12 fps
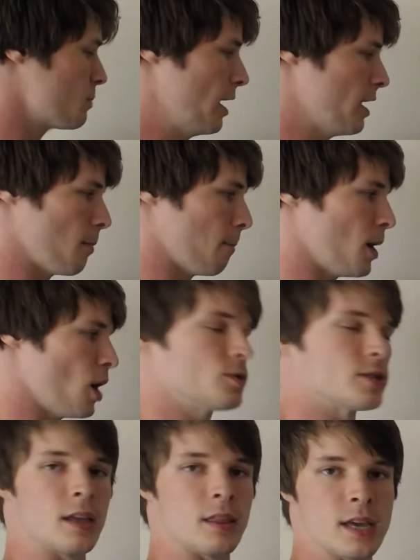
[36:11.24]
by
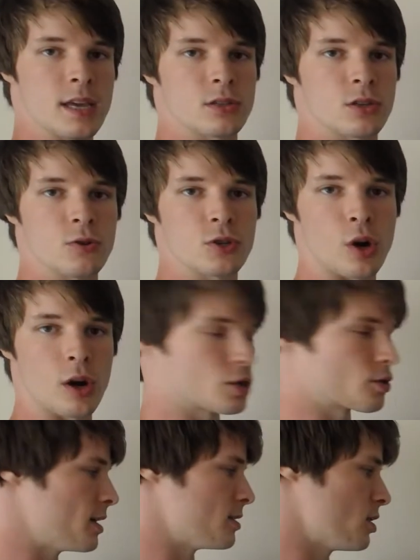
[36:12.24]
composing these two chart
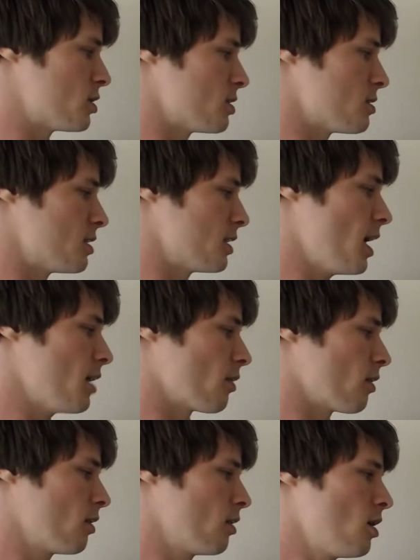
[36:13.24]
transitions
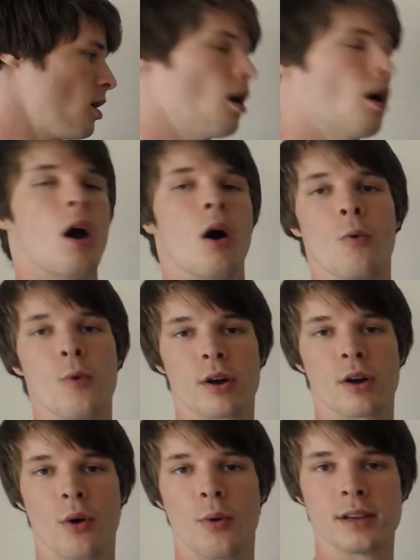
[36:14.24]
together, we
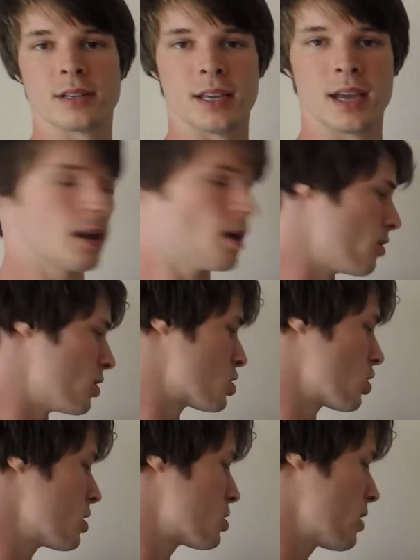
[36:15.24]
are going to get the
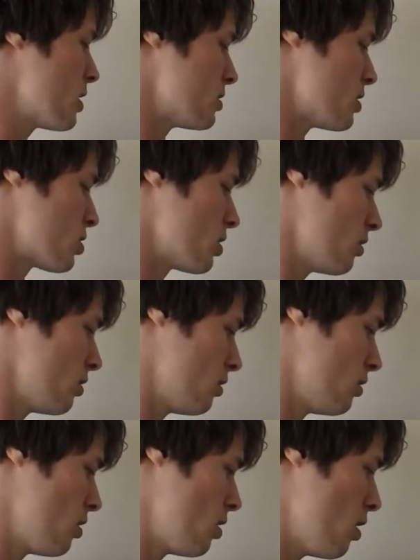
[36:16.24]
chart transition
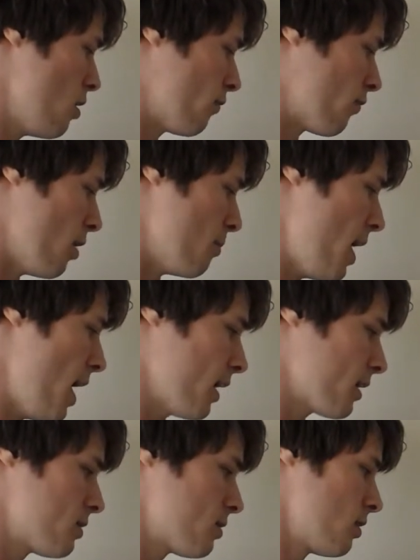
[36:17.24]
from
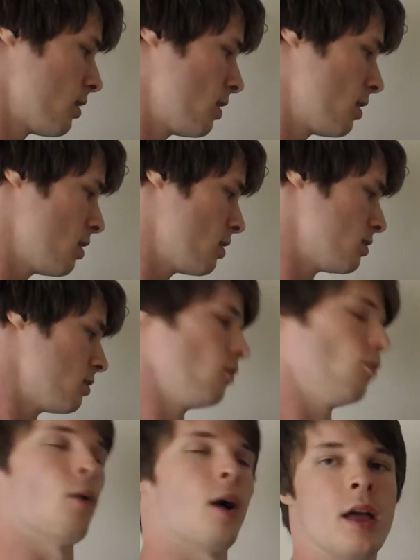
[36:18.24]
X,
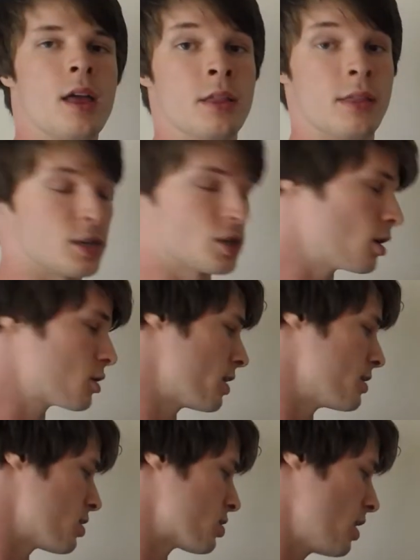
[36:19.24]
the chart
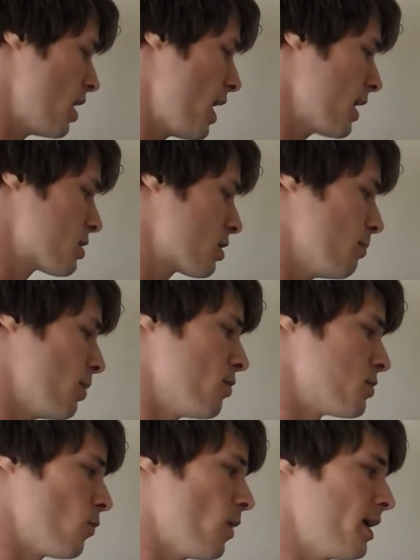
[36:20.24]
transition X
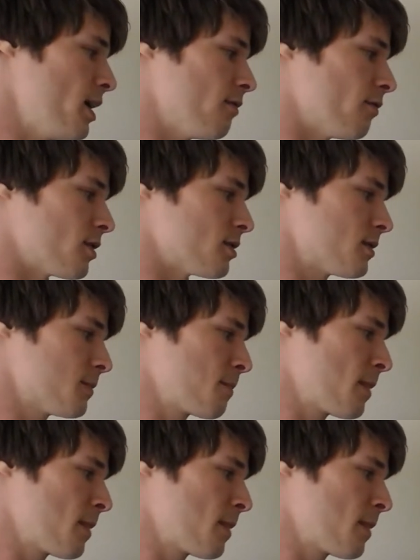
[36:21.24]
compose Y inverse.